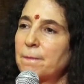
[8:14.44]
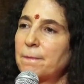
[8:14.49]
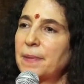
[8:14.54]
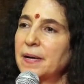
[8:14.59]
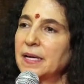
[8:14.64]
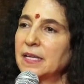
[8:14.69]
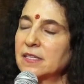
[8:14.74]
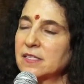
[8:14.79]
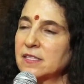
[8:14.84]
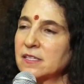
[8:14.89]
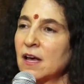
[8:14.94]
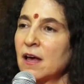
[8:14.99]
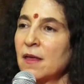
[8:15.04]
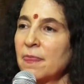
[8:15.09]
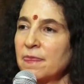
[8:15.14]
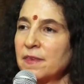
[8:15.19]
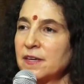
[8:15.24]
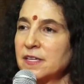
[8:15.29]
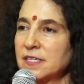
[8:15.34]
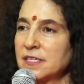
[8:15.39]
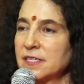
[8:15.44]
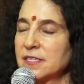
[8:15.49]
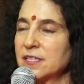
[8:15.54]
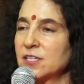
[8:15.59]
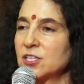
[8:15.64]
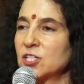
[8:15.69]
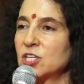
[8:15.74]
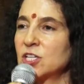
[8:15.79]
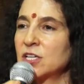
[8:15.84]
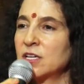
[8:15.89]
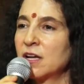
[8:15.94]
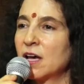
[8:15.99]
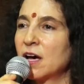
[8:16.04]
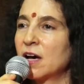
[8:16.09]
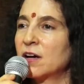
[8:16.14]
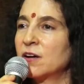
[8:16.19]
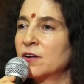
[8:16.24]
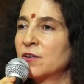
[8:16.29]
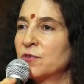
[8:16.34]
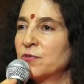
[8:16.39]
But it's not the decision
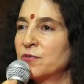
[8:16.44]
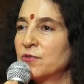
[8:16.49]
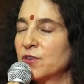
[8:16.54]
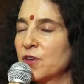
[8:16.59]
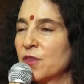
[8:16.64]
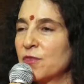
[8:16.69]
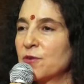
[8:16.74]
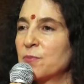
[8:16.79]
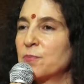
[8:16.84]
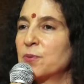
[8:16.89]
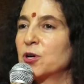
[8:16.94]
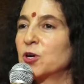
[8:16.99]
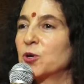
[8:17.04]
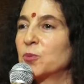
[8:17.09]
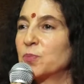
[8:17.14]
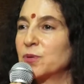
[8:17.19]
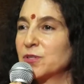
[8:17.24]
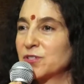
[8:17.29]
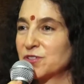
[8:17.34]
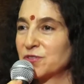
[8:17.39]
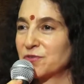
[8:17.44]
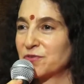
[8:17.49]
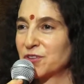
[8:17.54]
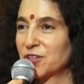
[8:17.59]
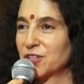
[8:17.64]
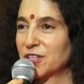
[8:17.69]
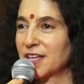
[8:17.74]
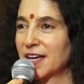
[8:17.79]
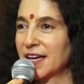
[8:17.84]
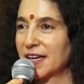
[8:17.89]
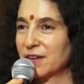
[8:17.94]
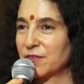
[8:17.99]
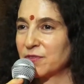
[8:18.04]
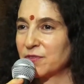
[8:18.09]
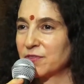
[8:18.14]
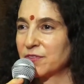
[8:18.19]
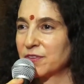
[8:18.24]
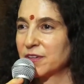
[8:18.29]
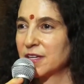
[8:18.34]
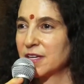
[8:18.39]
of the purpose of your
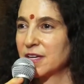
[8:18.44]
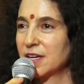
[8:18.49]
life.